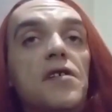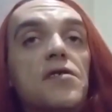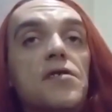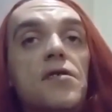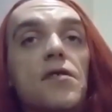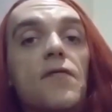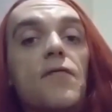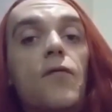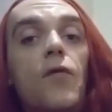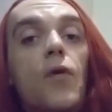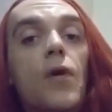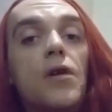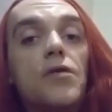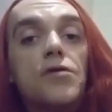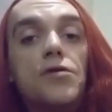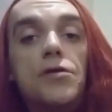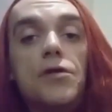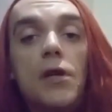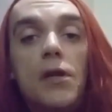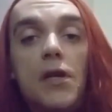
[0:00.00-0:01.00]
to
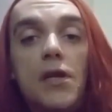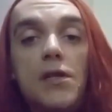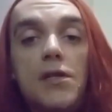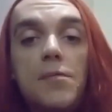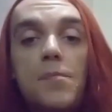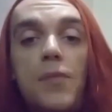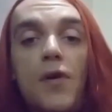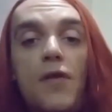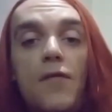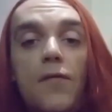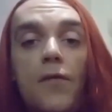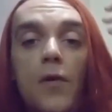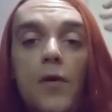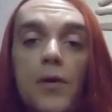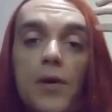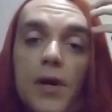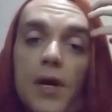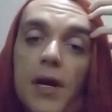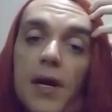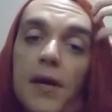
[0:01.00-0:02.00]
$400 per
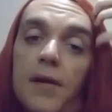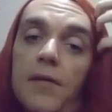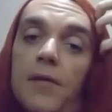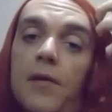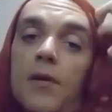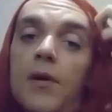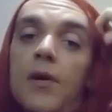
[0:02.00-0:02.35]
fortnight